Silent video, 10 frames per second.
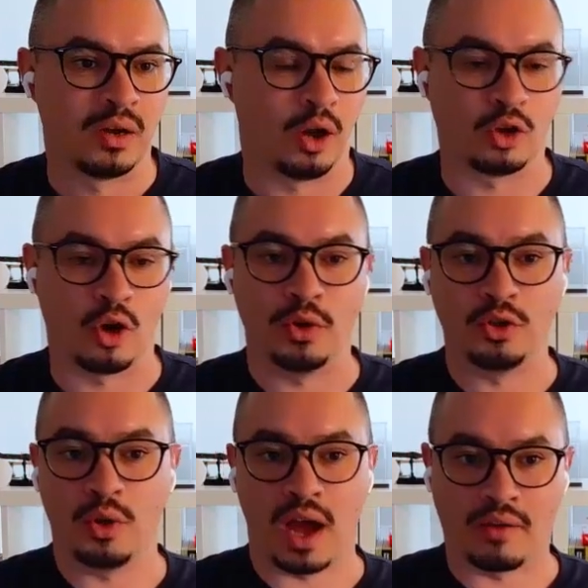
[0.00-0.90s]
Although we
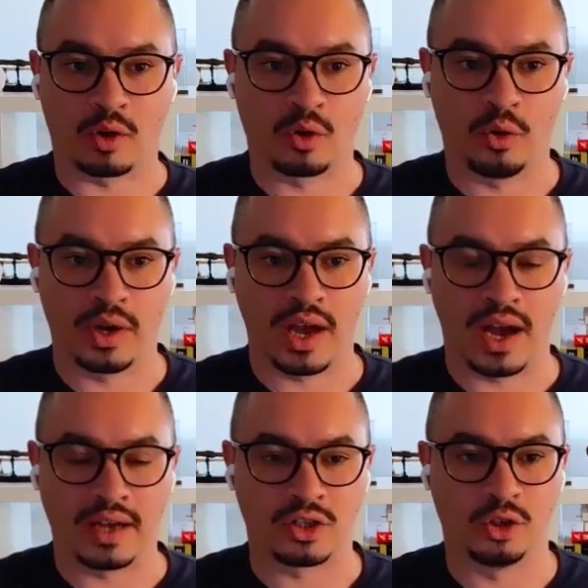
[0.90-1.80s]
do have our Go
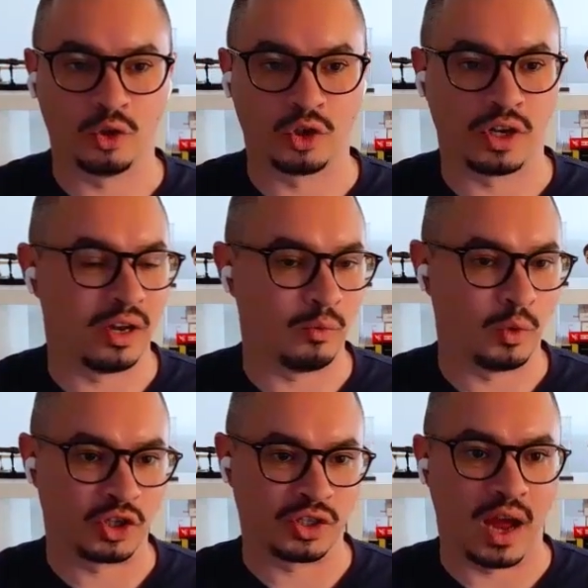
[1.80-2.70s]
AI solution,
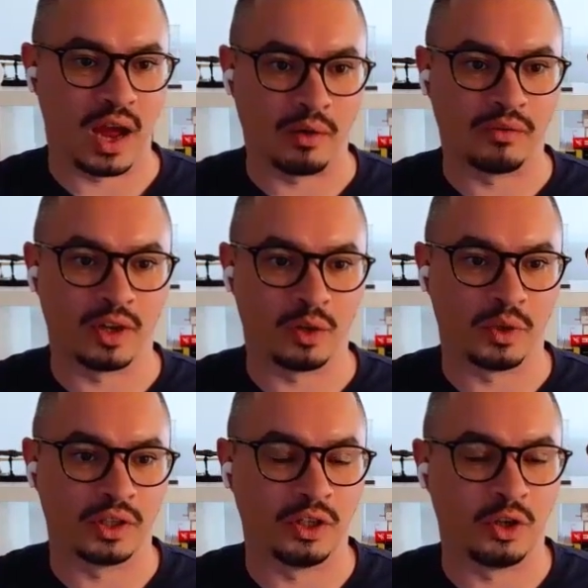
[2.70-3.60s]
which is now
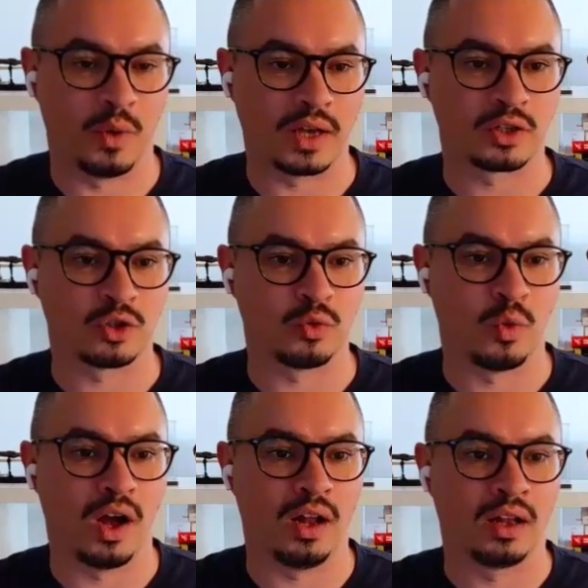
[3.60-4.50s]
available in the US as
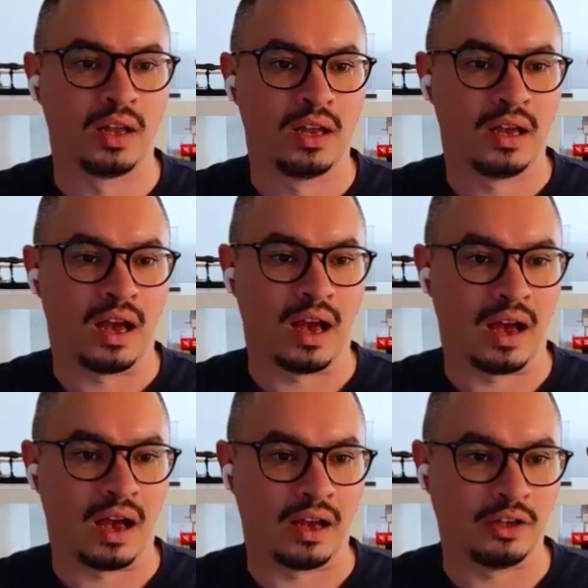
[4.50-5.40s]
well.
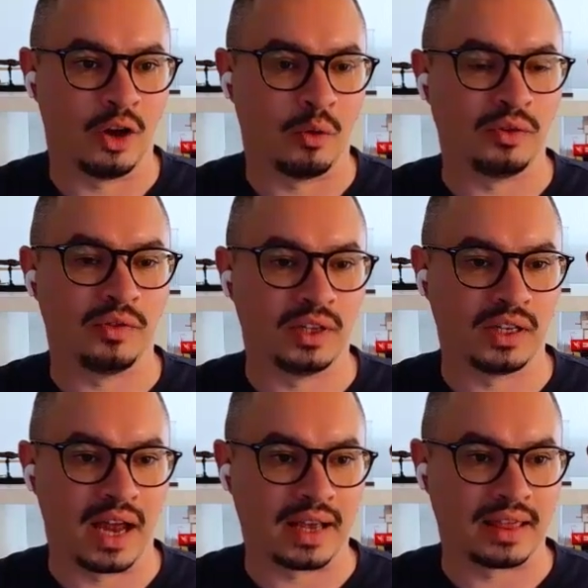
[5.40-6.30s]
We feel
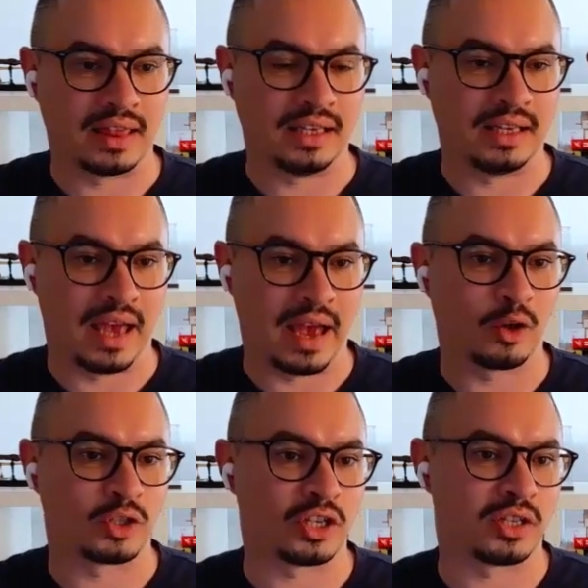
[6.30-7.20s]
like the
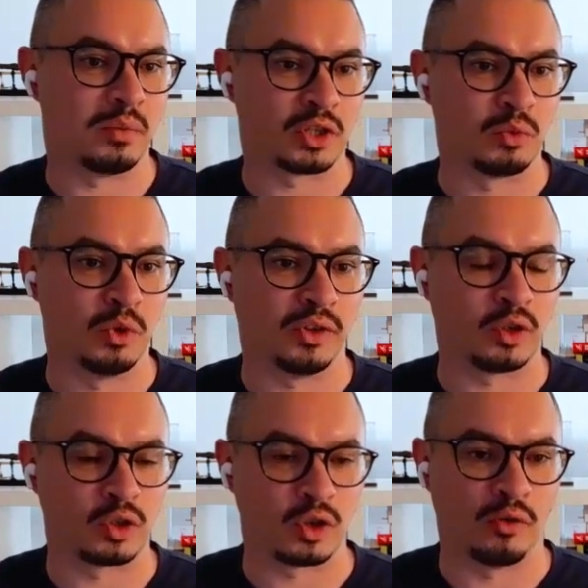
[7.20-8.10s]
ecosystem is
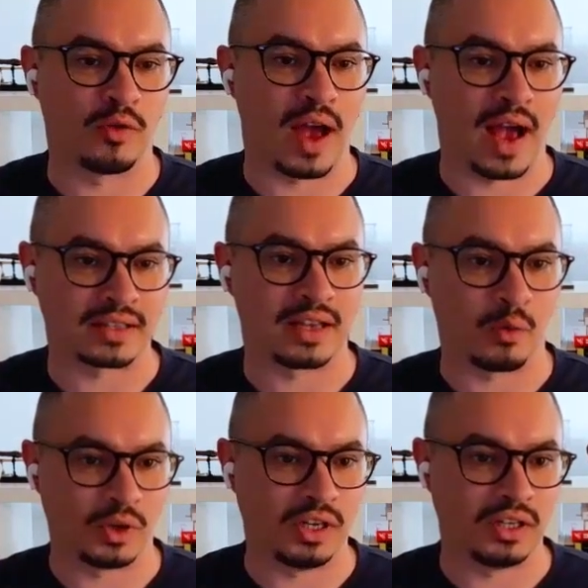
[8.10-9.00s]
moving so fast
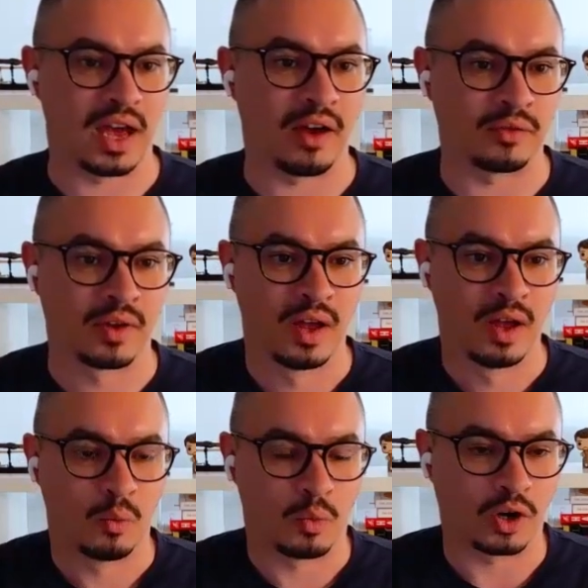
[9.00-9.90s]
that we need to have
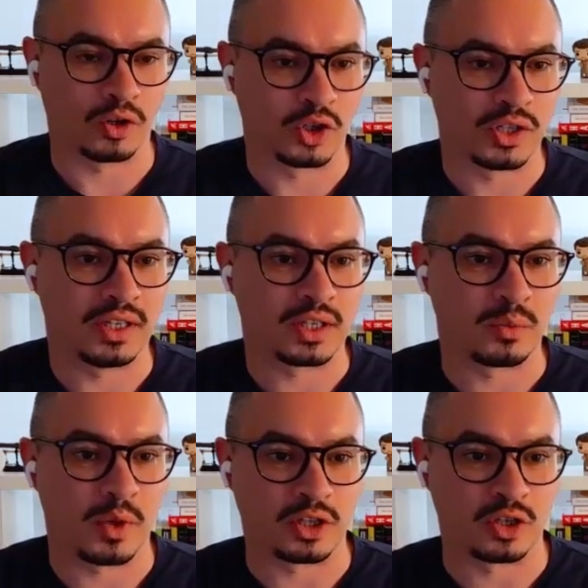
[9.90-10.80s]
partners in this
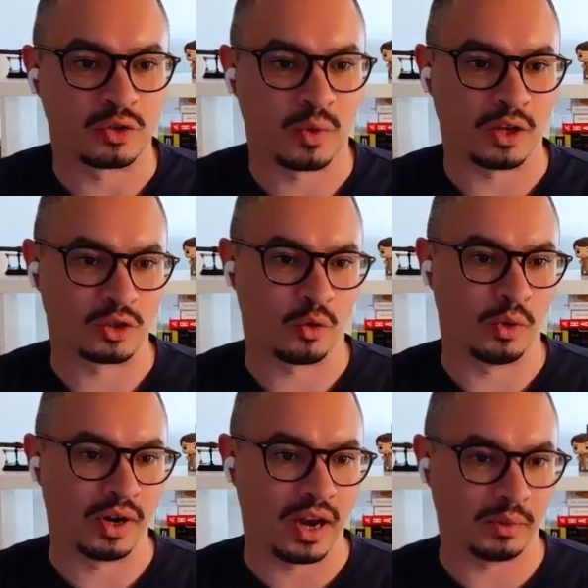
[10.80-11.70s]
space as well. So
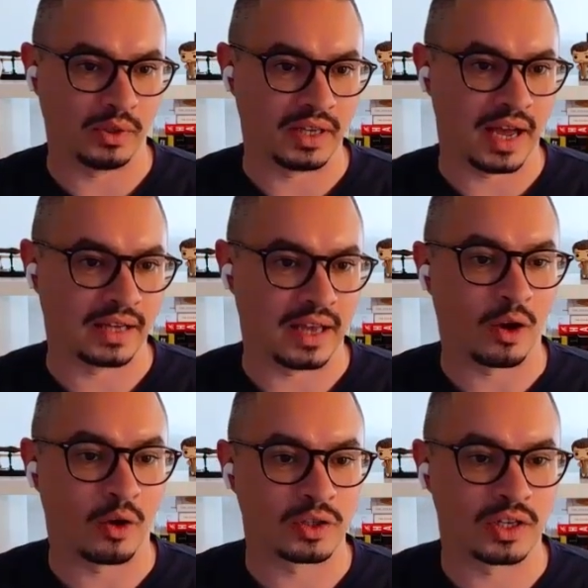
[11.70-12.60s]
we're enabling that
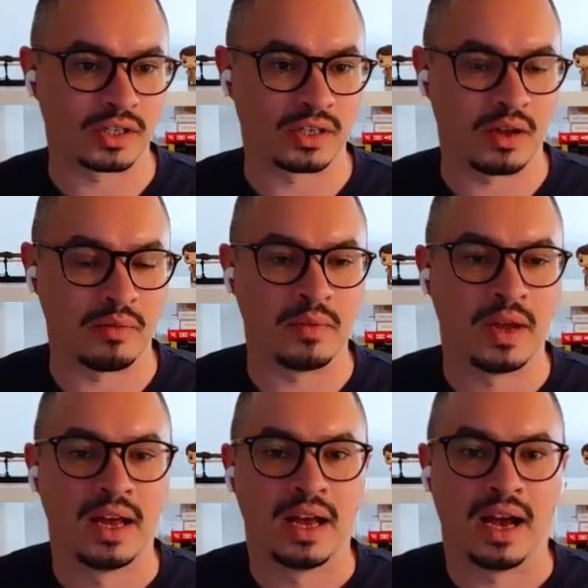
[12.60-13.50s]
ecosystem.
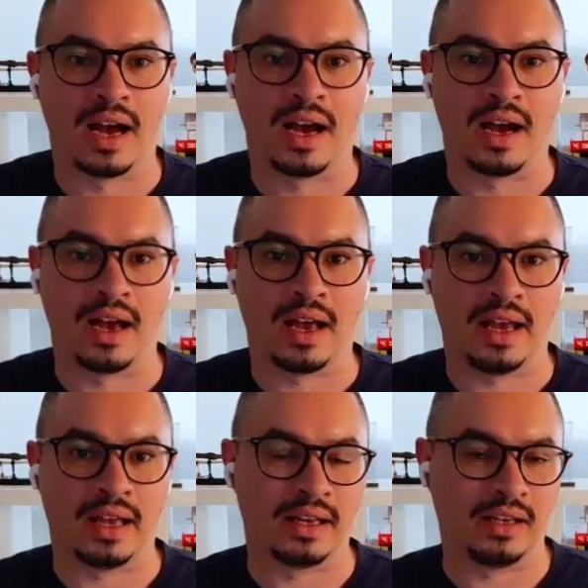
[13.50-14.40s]

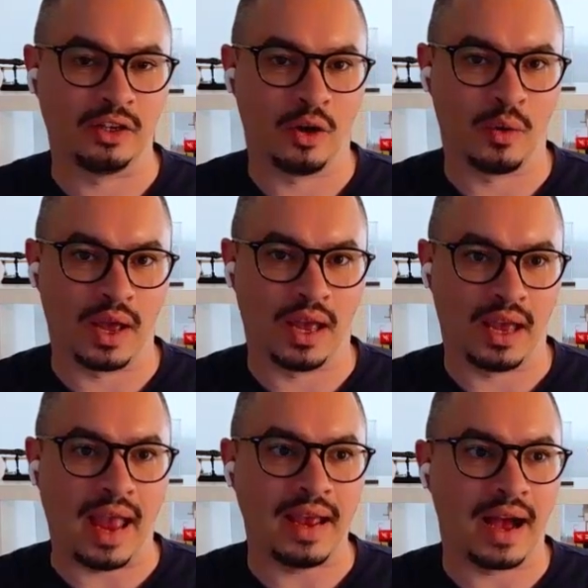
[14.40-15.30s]
And
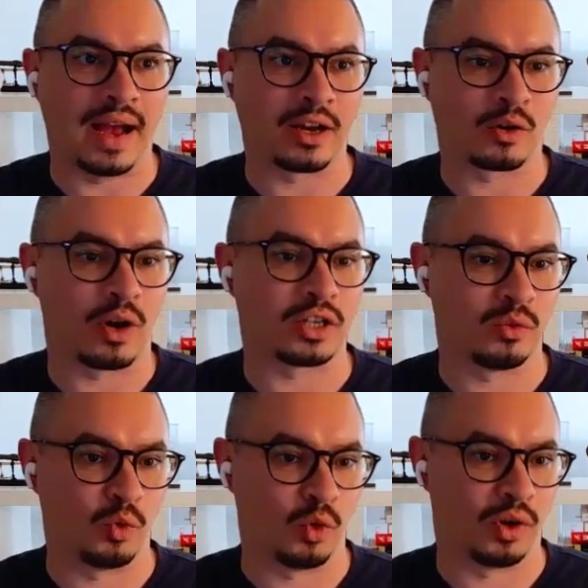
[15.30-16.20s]
AI across
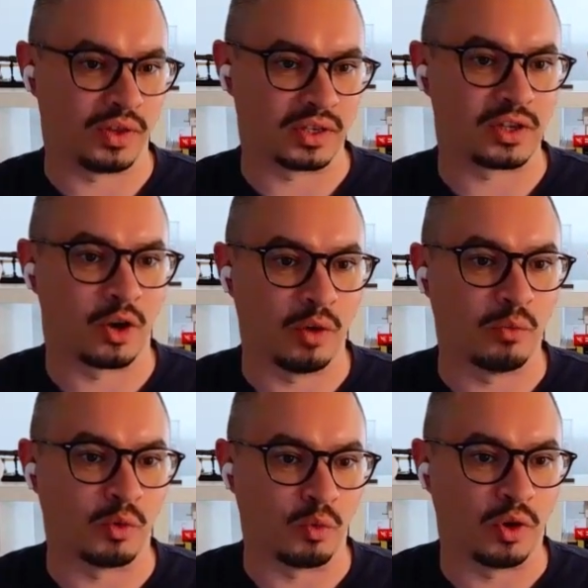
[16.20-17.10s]
the board is our
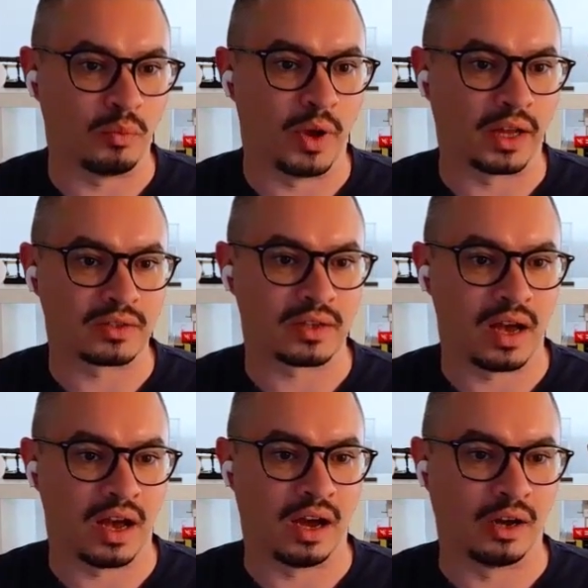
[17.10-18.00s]
number one bet
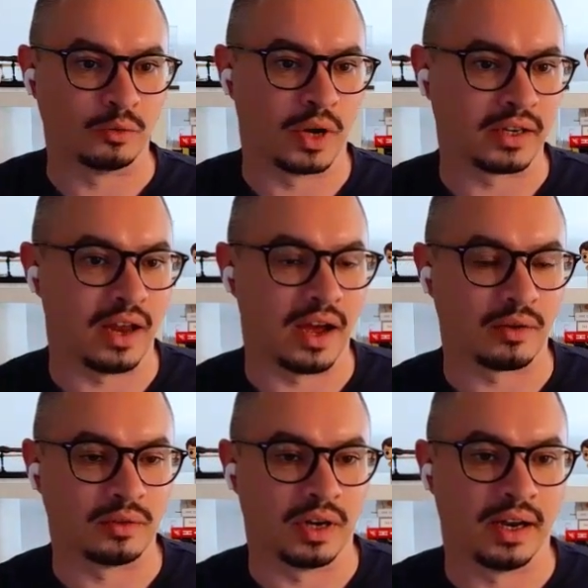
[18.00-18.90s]
right now,
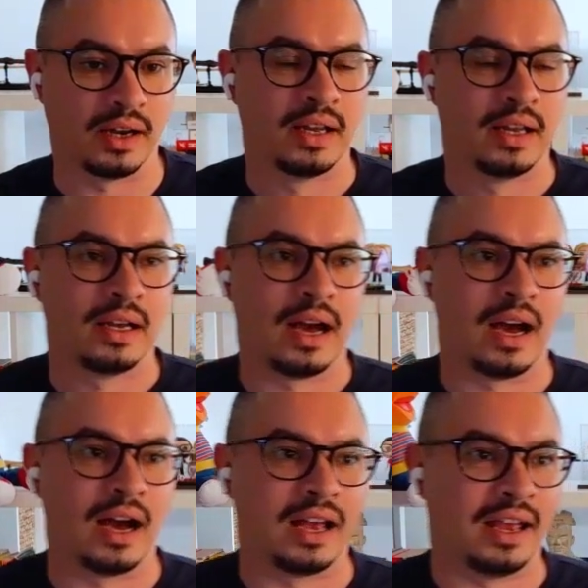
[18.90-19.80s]
right?
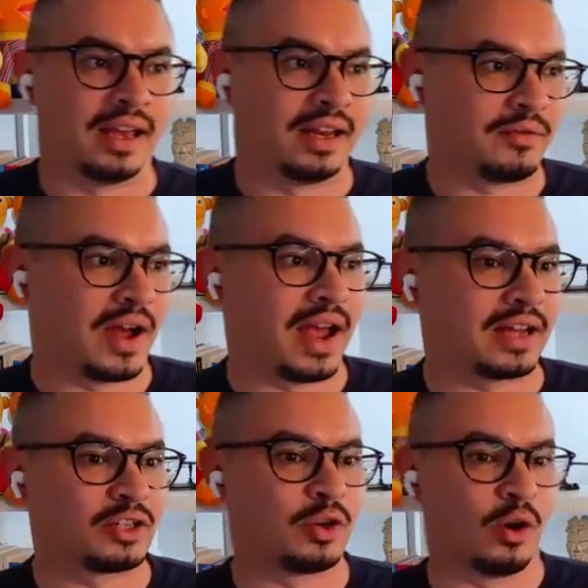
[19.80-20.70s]
And if I
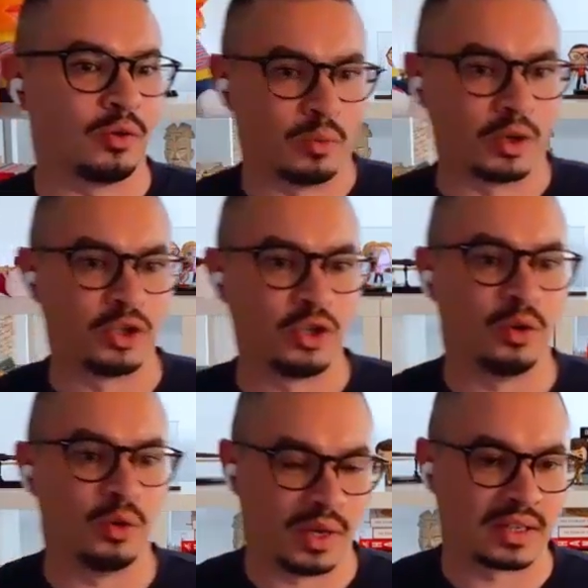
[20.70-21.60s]
had to go number
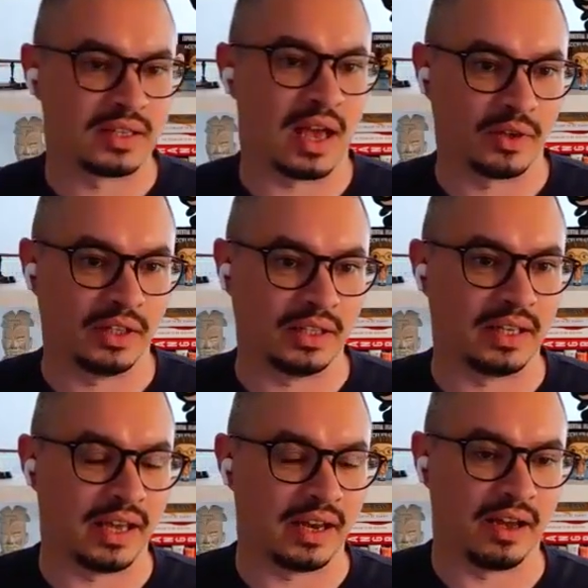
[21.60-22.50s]
two, is definitely
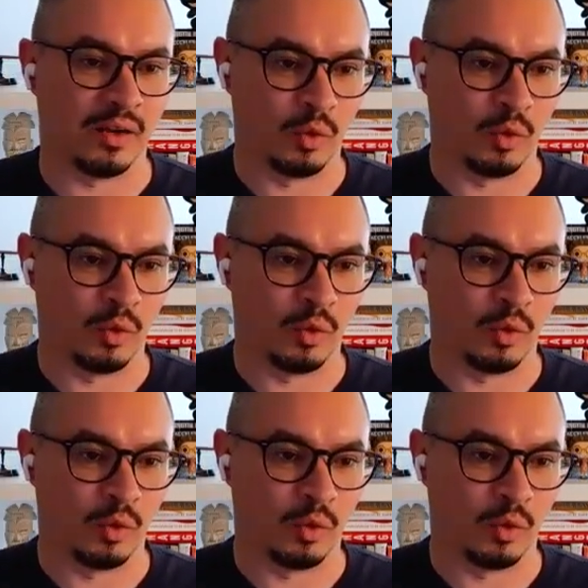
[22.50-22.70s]
data.